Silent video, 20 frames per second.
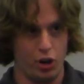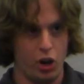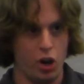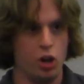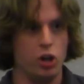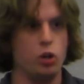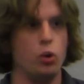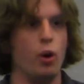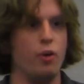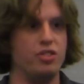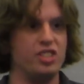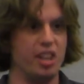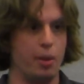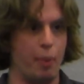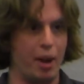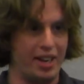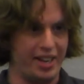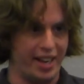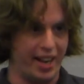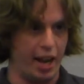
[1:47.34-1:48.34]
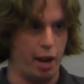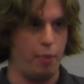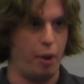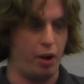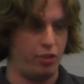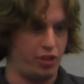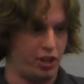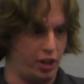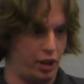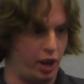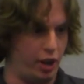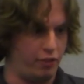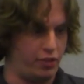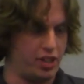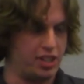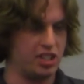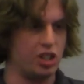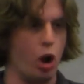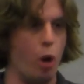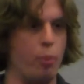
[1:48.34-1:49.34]
you have some idea about the, of the
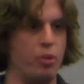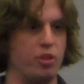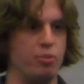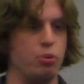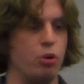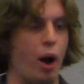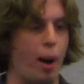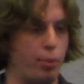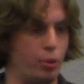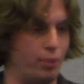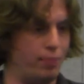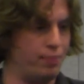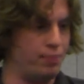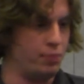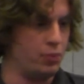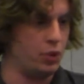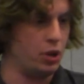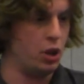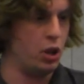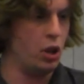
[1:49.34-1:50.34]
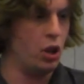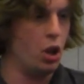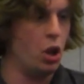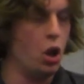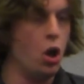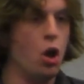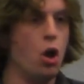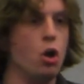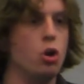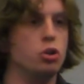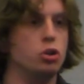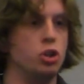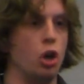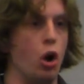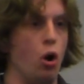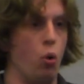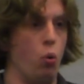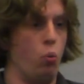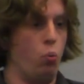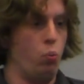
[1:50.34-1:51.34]
scope of the problem.
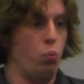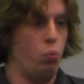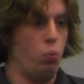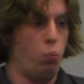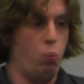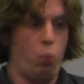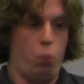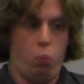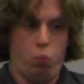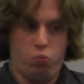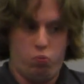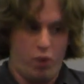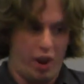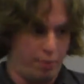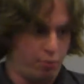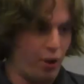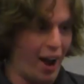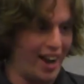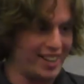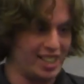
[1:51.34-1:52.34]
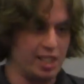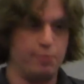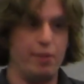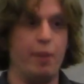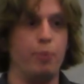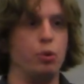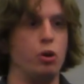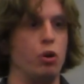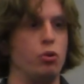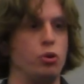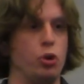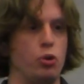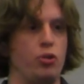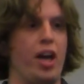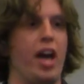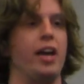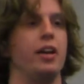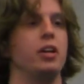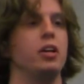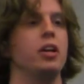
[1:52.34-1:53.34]
So in practice, people don't do
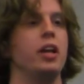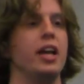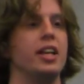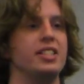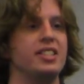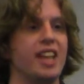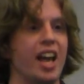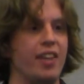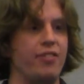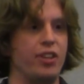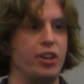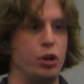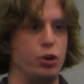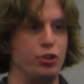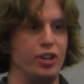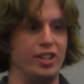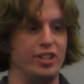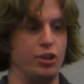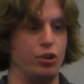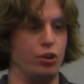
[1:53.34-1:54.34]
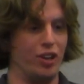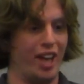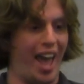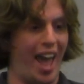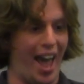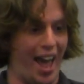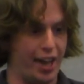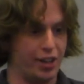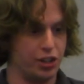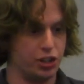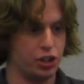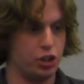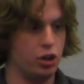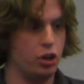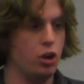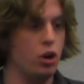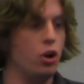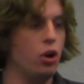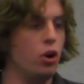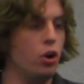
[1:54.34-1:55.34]
that. Instead, they do digital cash
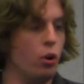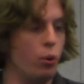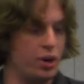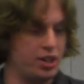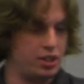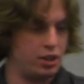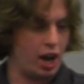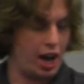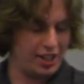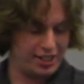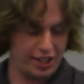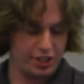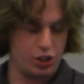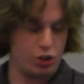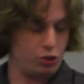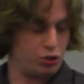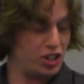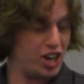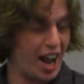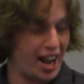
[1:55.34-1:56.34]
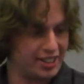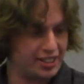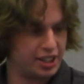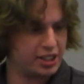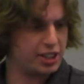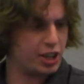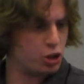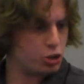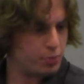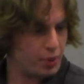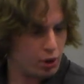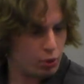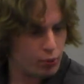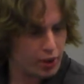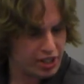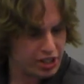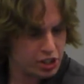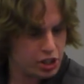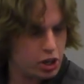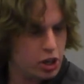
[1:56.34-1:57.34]
which, uh, digital checks, excuse me,
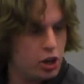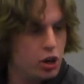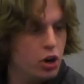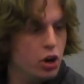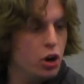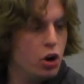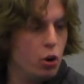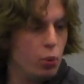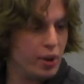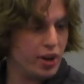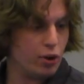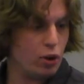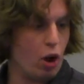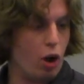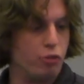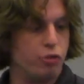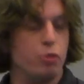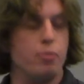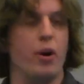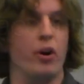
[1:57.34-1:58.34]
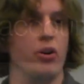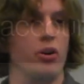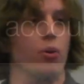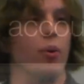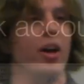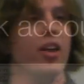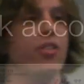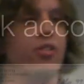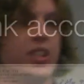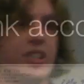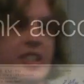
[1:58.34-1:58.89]
which we are all familiar with. This